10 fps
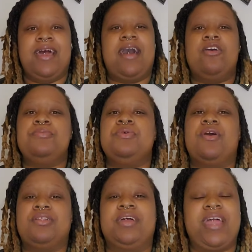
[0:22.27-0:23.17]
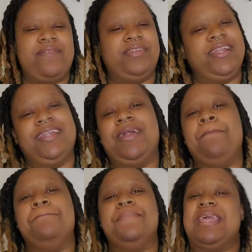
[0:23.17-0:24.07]
I hope you all are having an
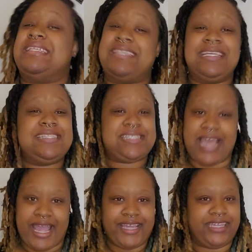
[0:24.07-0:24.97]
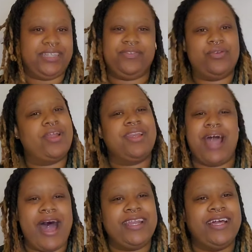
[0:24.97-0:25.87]
amazing day, and if you are
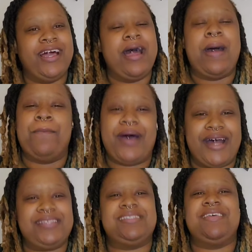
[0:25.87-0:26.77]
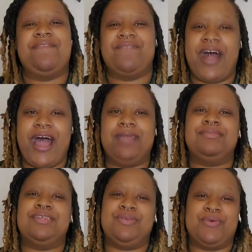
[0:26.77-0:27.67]
not, positive
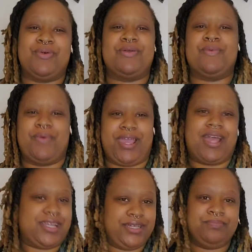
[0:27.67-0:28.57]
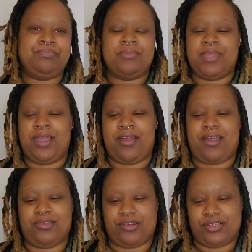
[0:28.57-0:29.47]
vibes your way, honey.
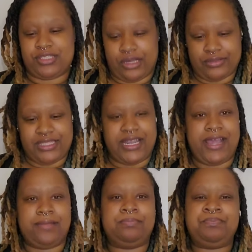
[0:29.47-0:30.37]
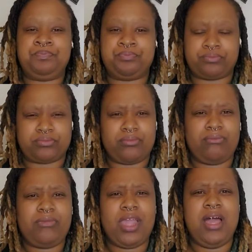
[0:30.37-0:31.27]
Alright y'all, so today
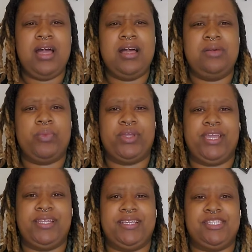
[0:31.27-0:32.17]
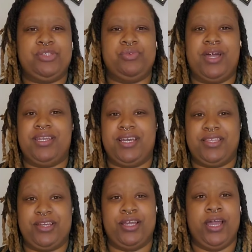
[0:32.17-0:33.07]
we're getting into
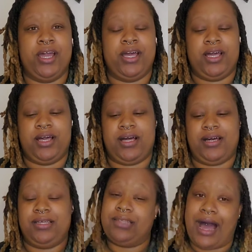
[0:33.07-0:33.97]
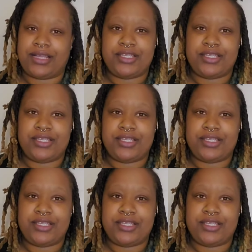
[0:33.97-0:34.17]
another lock